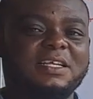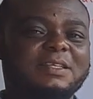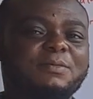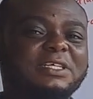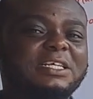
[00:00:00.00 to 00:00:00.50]

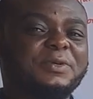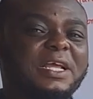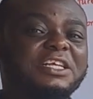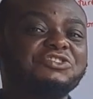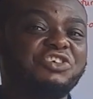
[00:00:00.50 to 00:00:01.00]
Most
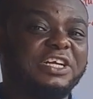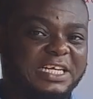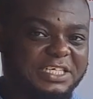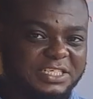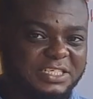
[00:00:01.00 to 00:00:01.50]
especially in
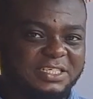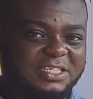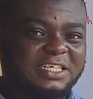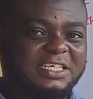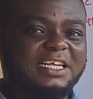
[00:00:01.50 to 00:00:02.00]
tragedy,
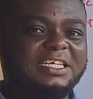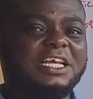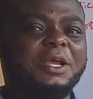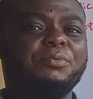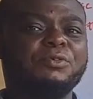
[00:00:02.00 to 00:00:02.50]
there's
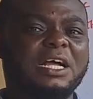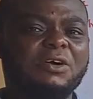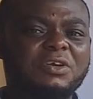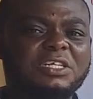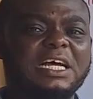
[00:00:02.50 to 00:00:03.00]
a
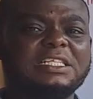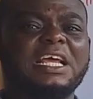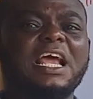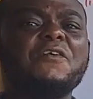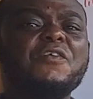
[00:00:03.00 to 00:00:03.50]
protagonist that
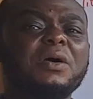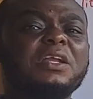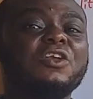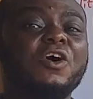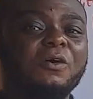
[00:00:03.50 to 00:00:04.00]

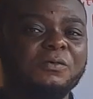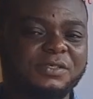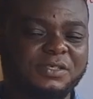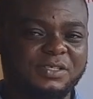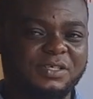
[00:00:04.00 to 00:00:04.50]
everybody
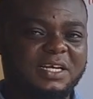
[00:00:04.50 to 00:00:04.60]
loves.